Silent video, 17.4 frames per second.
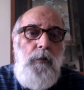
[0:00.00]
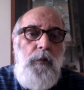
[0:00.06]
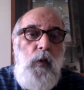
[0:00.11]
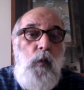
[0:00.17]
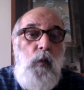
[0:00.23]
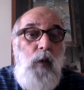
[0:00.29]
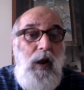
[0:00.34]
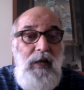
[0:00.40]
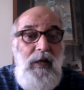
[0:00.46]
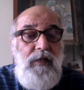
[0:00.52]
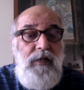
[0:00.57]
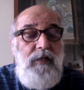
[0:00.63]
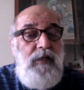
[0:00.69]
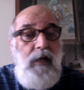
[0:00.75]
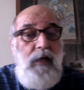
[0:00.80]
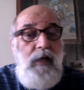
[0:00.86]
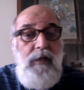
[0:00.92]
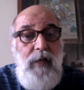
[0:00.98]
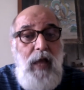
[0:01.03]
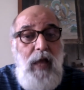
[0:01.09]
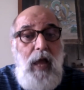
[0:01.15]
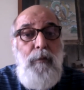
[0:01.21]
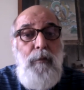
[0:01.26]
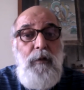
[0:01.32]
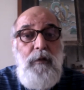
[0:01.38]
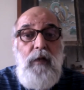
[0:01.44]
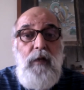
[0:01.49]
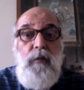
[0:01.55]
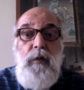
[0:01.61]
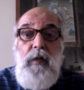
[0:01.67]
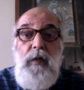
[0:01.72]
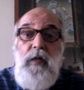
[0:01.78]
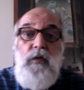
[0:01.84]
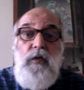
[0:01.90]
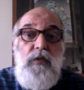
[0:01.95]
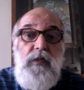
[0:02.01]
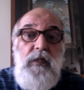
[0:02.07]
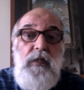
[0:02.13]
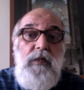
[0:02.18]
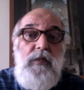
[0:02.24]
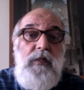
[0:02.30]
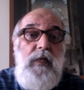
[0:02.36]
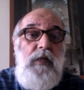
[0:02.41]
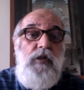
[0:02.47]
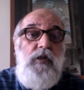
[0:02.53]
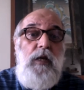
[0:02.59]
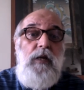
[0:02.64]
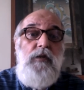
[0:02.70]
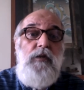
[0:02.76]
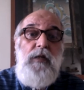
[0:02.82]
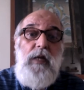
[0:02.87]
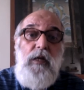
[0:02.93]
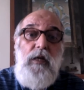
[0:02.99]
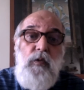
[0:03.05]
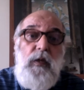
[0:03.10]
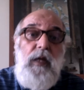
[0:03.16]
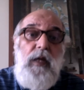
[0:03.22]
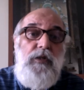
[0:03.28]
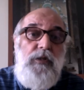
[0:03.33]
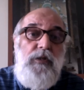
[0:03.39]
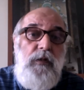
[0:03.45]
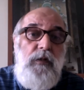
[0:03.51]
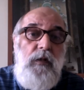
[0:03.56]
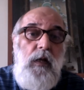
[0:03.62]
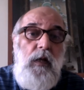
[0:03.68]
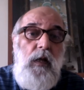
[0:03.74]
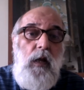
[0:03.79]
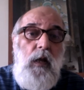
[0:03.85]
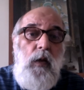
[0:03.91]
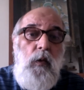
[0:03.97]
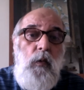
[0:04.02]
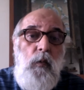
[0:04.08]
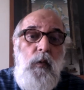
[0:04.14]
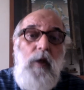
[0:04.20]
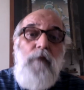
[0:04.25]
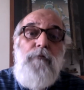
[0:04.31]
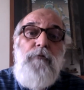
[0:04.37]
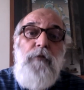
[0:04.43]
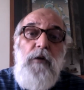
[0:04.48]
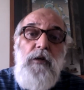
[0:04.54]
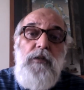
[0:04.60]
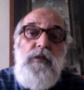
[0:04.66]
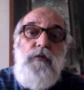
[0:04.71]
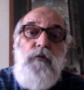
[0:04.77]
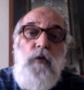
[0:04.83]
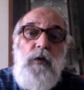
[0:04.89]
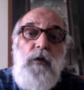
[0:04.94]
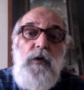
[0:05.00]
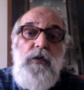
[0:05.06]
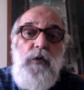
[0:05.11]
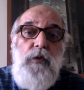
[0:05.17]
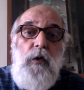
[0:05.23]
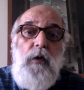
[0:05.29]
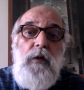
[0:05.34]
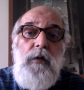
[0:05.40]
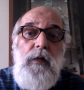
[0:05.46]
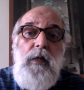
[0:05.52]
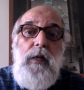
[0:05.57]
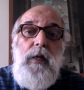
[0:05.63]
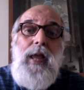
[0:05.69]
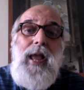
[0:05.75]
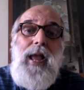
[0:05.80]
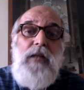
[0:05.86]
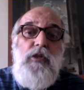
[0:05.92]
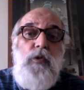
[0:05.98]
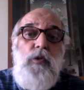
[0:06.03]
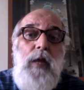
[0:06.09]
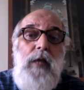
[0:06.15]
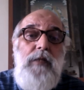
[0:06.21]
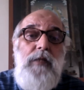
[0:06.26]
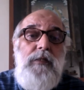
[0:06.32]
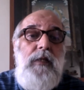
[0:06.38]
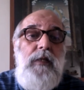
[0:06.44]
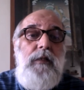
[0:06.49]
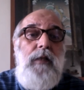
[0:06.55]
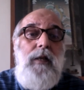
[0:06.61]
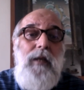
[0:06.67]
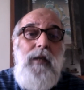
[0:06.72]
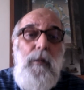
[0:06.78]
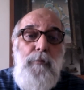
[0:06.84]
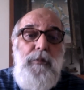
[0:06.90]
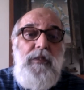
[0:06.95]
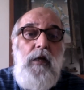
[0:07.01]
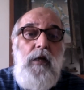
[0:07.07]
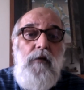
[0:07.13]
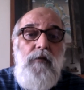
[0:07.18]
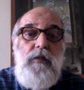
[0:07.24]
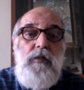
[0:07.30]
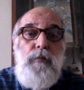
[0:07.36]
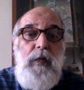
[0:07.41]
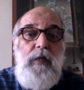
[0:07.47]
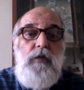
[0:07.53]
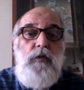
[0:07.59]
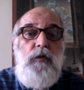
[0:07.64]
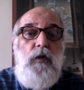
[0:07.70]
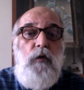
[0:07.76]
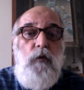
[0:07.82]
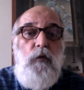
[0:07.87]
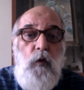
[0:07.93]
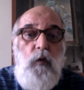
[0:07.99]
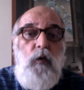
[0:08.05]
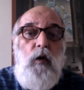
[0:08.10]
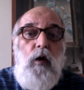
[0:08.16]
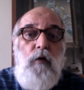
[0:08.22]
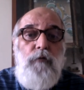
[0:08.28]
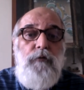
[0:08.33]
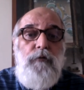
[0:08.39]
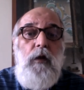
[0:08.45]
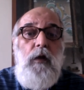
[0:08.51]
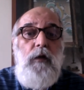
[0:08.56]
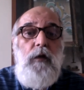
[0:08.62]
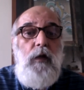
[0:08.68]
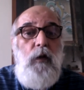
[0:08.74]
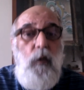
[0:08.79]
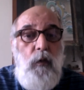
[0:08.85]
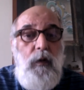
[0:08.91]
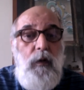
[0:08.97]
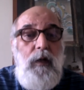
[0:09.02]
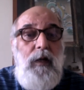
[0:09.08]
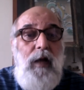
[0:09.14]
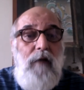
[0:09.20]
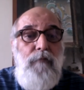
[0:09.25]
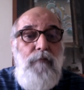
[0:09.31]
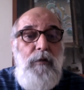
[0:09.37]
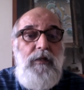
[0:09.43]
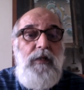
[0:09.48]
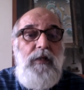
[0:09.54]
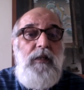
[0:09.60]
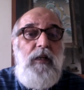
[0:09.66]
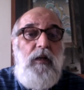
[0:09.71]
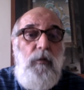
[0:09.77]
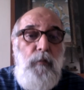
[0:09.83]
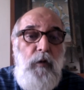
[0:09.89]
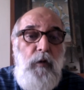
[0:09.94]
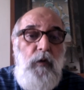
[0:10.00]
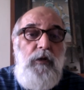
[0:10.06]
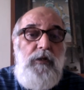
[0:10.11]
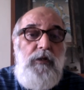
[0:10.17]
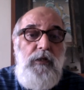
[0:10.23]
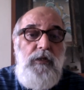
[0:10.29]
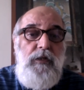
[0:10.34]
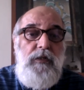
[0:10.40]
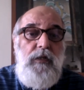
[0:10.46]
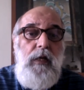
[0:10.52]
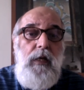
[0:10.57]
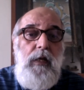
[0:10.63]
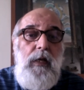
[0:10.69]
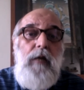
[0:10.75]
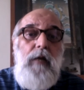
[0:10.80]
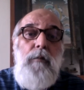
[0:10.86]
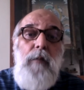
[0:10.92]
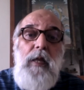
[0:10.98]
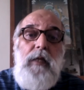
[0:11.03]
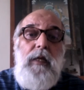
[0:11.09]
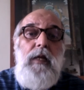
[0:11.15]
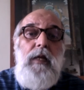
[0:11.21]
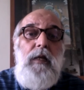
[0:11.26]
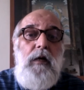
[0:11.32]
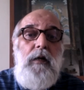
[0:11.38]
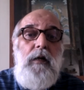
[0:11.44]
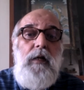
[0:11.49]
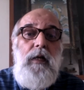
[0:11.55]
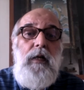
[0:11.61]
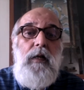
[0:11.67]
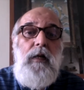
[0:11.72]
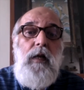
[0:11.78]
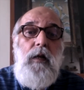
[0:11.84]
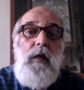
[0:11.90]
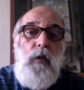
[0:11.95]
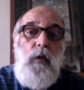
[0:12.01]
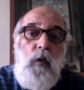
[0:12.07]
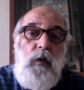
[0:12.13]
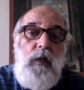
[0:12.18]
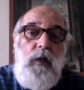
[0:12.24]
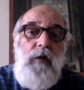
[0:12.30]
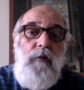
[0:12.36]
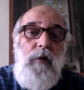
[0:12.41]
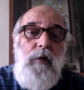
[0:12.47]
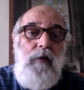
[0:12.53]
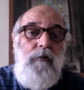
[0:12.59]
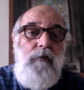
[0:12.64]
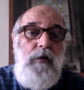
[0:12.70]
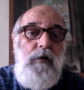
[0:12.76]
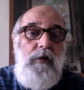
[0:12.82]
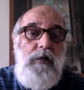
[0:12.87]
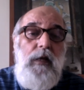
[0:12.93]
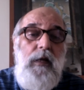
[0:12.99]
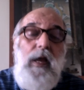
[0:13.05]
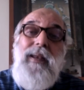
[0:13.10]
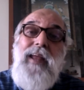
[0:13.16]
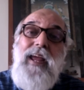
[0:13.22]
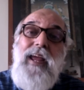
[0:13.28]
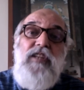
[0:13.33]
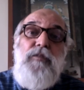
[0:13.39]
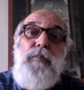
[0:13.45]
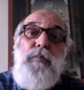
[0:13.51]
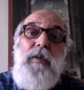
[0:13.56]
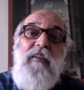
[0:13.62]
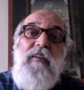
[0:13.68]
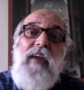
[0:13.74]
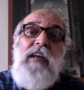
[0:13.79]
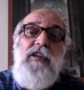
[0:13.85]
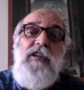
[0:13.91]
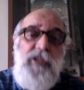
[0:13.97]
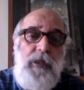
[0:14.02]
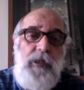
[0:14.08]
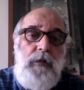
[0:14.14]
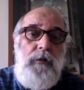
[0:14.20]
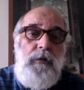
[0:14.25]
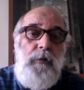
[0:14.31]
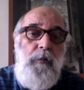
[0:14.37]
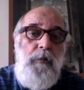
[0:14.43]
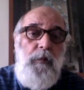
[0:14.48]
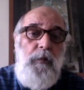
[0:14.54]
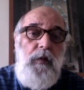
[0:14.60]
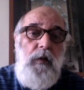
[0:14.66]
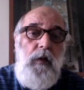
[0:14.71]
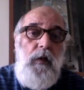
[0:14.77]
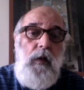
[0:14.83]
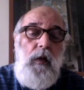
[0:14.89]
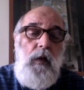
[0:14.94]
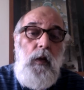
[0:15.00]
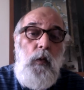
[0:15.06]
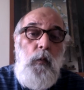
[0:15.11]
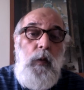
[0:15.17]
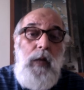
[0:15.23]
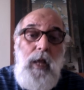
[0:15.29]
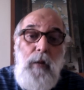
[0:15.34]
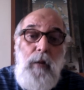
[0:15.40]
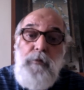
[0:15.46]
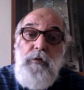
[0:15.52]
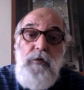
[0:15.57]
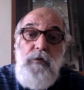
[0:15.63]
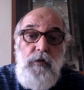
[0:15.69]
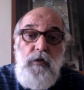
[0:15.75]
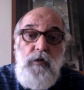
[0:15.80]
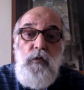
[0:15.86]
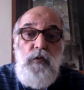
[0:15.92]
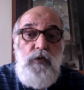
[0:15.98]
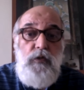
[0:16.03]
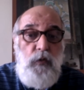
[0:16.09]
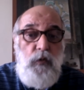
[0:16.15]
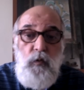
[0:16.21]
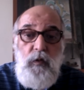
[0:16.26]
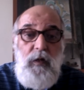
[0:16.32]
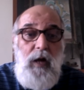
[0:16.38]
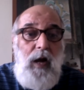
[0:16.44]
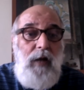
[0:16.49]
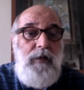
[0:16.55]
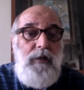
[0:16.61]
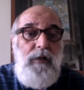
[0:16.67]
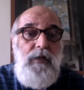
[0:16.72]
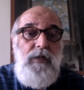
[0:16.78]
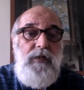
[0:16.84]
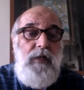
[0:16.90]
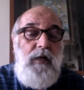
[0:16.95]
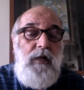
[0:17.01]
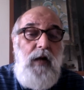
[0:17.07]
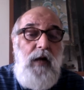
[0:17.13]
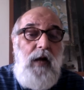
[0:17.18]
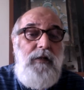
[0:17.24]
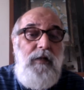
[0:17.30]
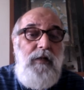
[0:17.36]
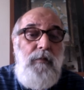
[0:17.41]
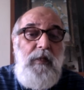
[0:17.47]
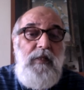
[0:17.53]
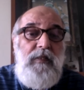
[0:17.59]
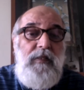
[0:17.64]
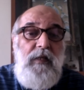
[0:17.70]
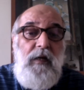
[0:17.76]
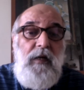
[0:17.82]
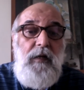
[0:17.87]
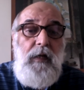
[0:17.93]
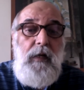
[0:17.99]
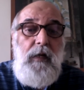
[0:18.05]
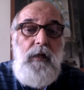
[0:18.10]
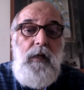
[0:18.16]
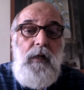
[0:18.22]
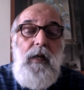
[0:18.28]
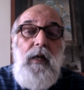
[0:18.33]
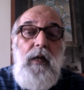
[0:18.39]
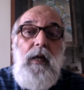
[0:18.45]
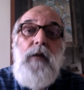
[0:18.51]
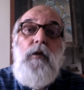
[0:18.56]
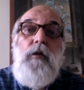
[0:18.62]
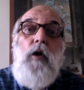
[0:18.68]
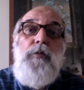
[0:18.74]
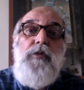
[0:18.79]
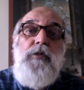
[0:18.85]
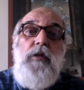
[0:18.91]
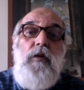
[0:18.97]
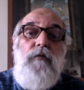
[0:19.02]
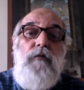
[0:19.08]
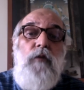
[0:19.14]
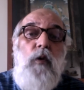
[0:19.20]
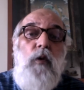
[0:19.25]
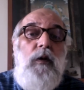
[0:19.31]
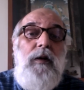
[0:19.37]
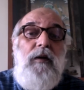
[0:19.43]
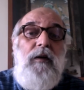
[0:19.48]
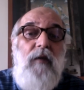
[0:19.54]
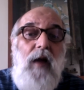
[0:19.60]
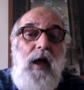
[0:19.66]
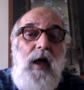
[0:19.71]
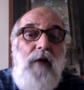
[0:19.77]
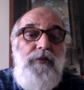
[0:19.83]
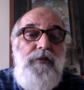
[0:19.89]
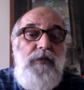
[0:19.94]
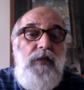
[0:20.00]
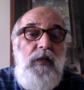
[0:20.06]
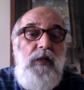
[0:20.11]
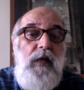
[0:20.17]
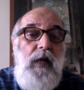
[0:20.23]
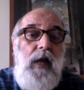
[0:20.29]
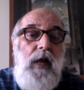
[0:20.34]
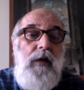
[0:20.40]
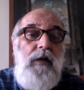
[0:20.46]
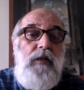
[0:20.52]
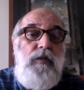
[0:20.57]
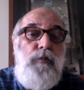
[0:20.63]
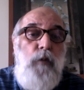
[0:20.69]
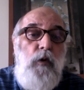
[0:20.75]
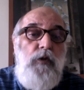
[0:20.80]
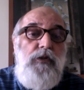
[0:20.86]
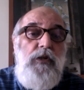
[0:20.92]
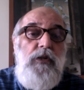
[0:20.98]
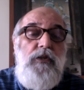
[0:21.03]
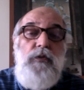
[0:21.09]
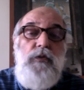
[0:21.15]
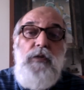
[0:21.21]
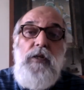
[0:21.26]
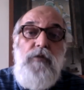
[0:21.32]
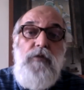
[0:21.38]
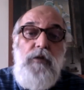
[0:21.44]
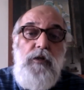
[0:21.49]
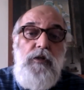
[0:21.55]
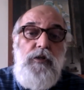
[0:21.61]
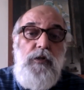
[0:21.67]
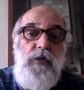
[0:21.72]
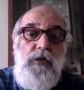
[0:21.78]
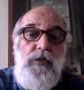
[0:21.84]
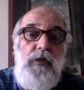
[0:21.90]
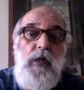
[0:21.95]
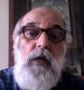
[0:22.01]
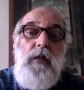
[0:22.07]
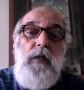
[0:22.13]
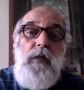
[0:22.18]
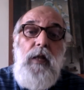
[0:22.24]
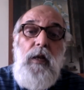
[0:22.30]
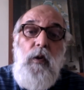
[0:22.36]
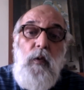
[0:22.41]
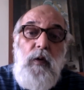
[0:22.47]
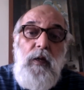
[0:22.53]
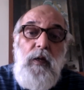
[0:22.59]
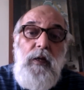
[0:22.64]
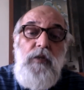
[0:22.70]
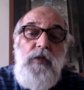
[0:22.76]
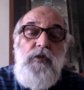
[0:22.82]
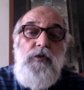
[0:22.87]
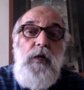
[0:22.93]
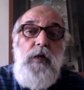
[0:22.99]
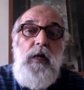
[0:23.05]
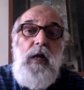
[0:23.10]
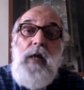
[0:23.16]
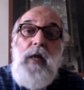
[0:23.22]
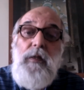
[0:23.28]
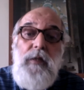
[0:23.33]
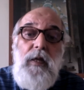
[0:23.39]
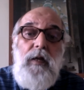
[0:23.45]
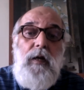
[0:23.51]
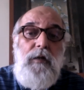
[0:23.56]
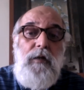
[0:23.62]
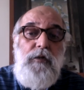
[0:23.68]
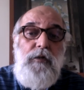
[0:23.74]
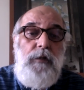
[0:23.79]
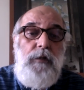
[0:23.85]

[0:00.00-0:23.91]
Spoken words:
While it is undeniable that we need to see a sea change in education, we have first focused on actualizing the lip service paid to the role of the local government and the communities in making learning locally relevant and experiential. We helped introduce school gardens and garden-based learning, adoption of local crafts, and exposures to their traditions, their local history, and their culture.